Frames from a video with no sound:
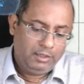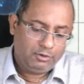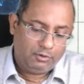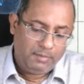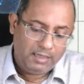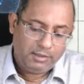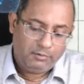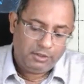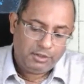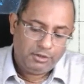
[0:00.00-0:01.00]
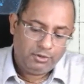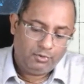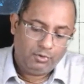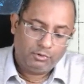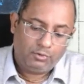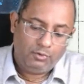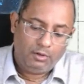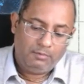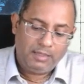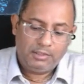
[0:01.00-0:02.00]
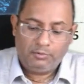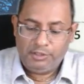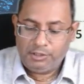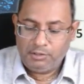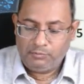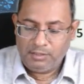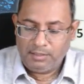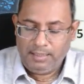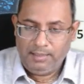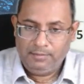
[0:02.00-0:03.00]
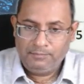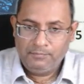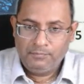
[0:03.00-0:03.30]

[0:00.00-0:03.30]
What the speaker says: So master questions, you go through all master questions once again.